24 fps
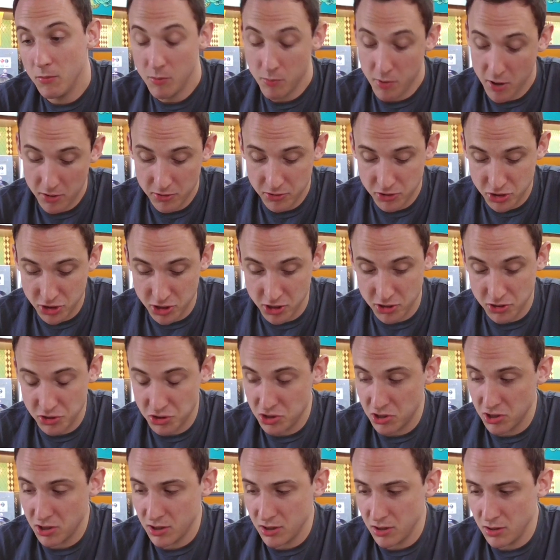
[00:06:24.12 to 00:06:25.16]
powdered sugar
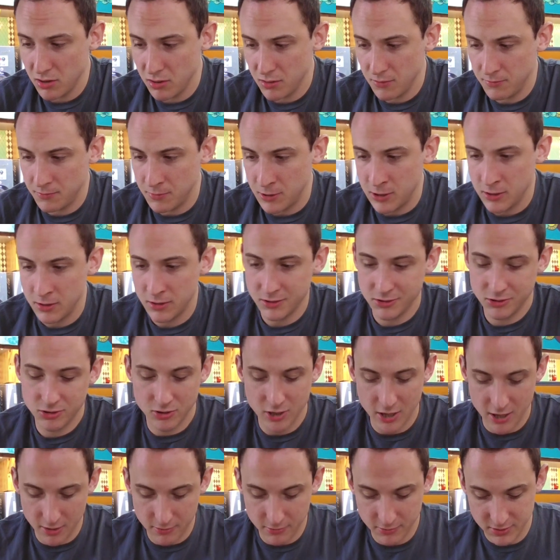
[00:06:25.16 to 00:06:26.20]
is good. Let's
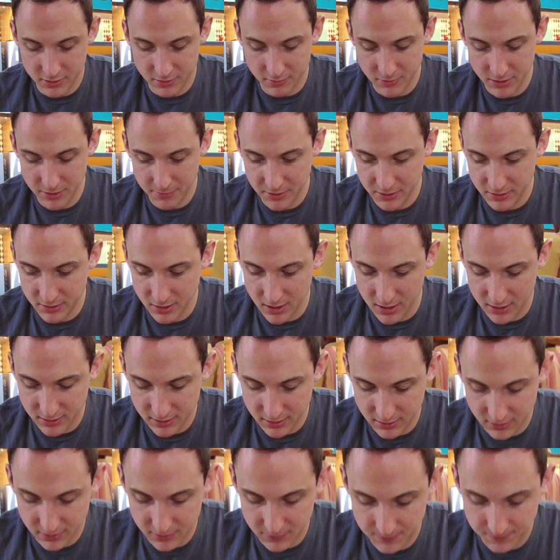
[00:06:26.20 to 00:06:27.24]
try it with some dipping
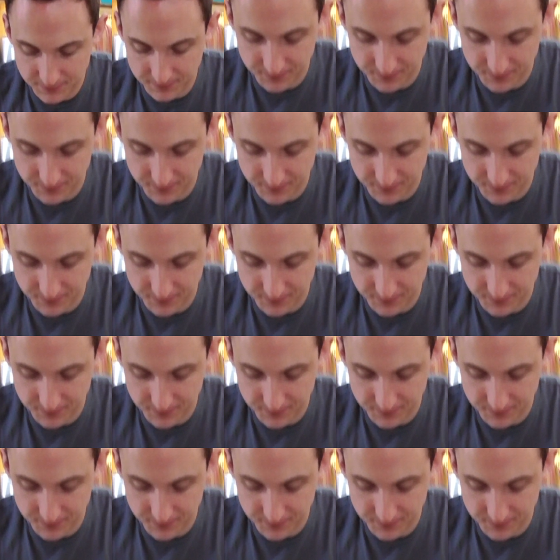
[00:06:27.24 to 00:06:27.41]
sauces.